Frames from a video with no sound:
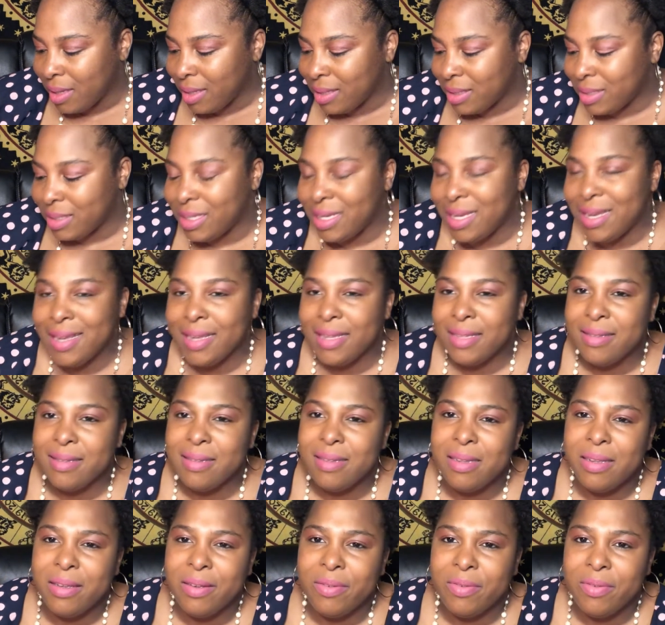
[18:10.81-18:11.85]
She has
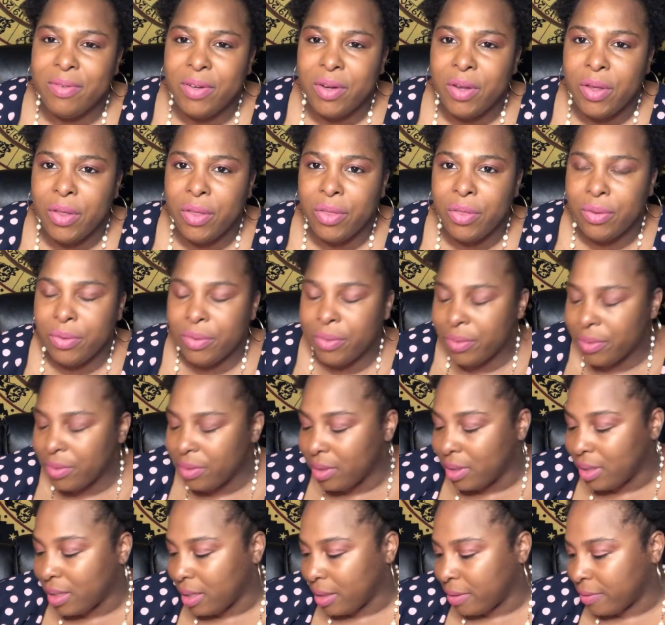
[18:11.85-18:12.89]
lived through
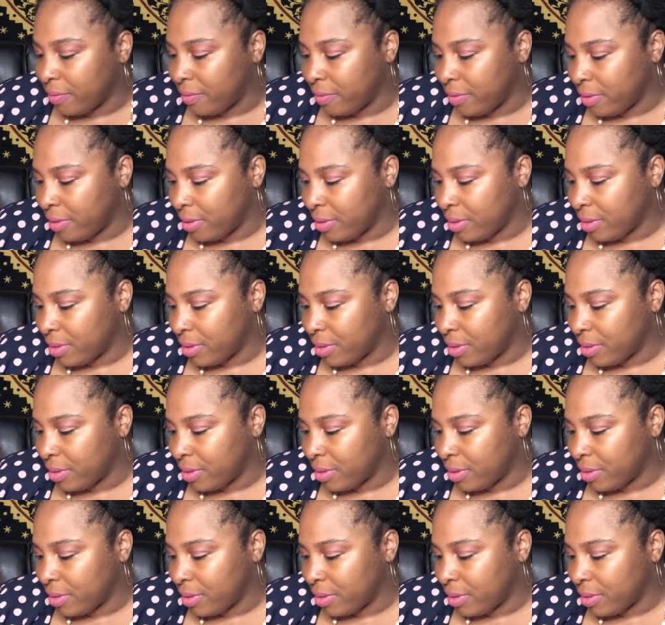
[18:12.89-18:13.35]
love,